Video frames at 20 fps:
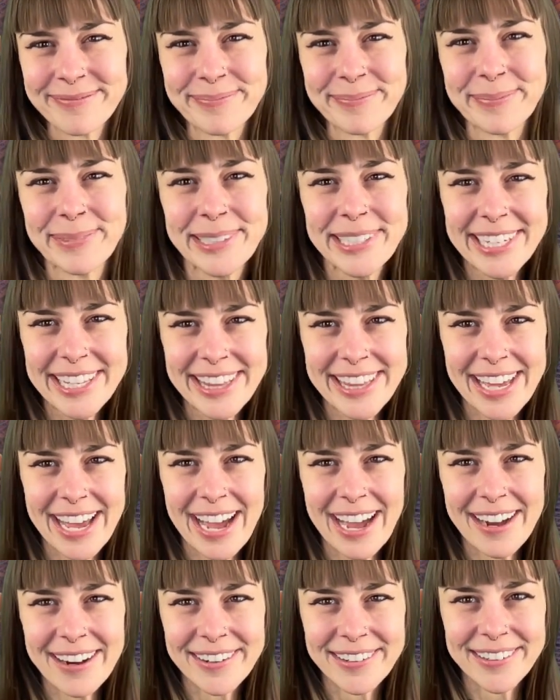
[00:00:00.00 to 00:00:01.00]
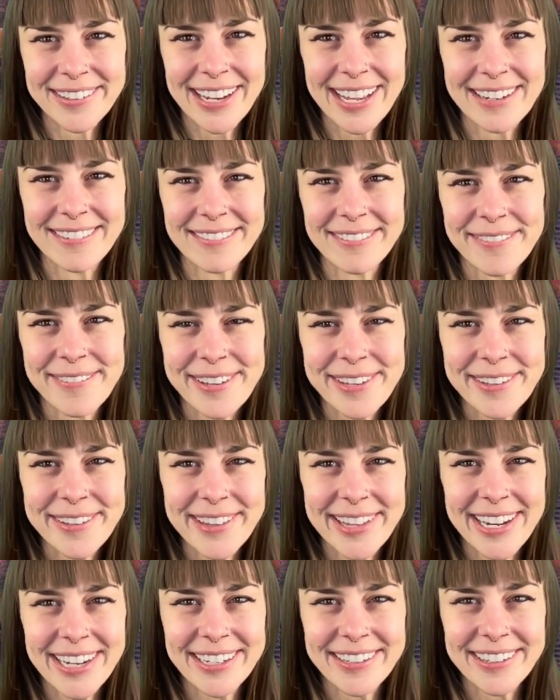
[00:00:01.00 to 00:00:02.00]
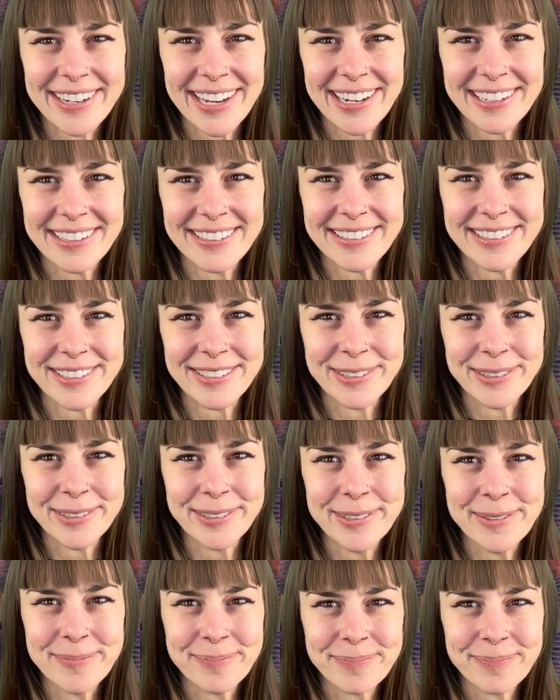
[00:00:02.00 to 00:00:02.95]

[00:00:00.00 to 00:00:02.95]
Breathe out and feel that gratitude.